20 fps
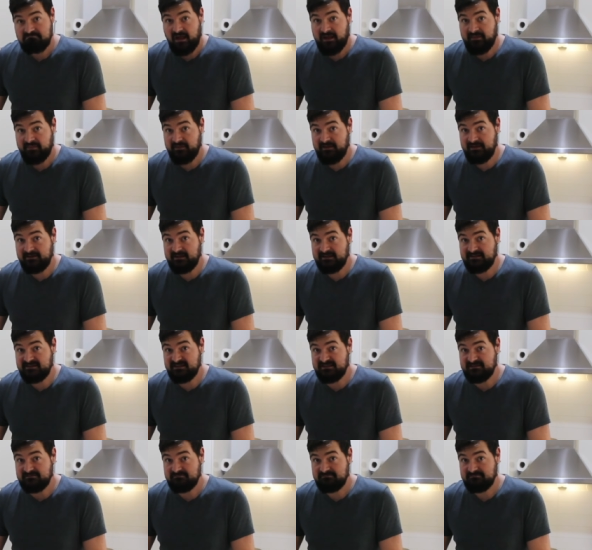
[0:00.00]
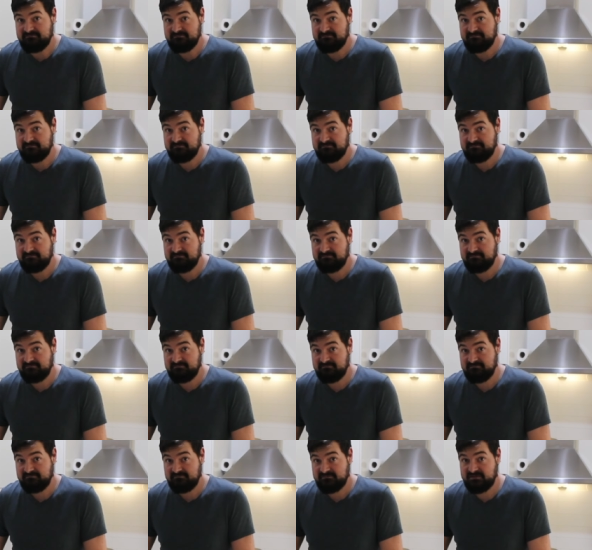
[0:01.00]
I think that's it.
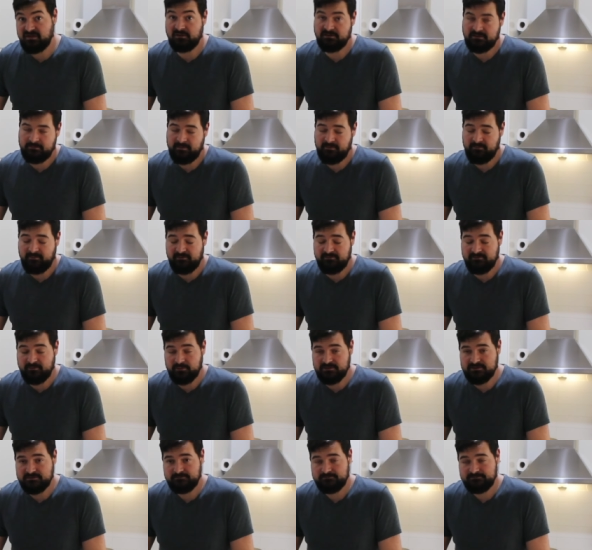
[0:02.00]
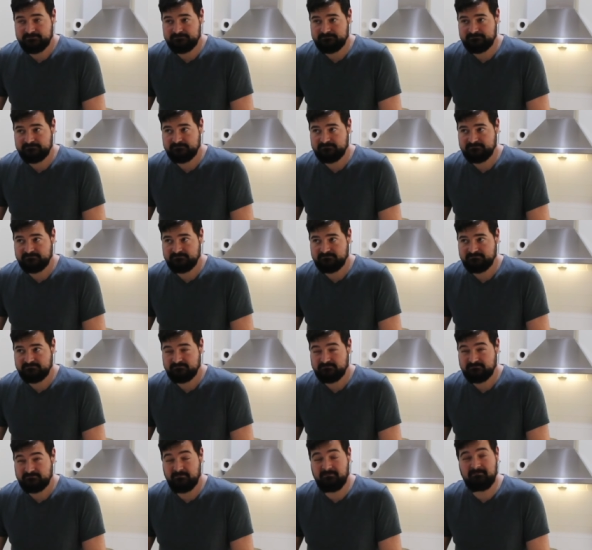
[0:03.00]
Salt and pepper, of course.
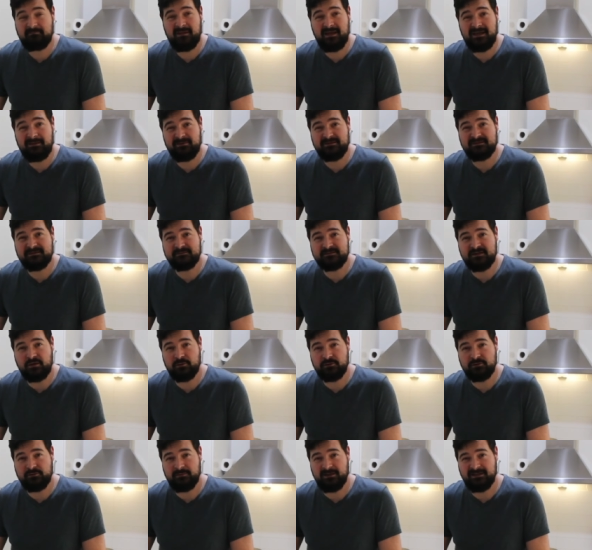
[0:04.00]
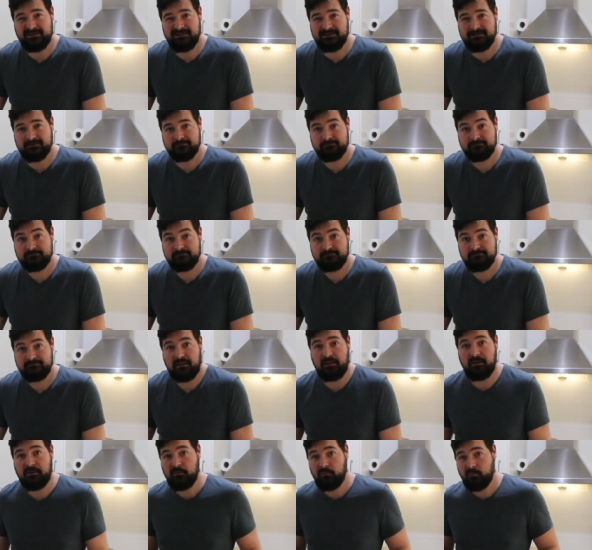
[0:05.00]
Maybe some sour cream at the end.
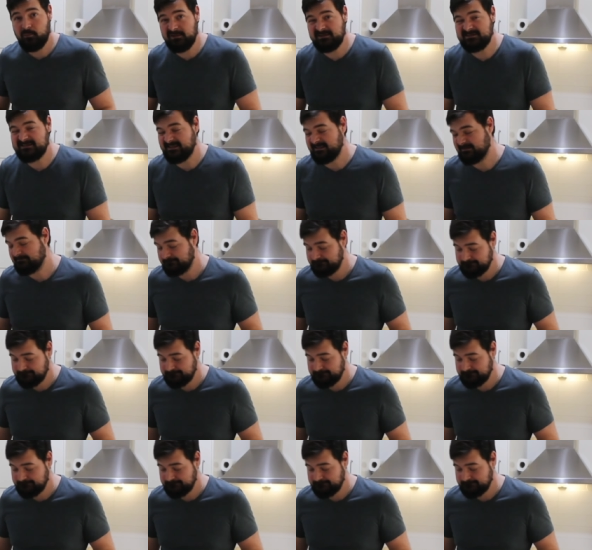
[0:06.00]
We'll see.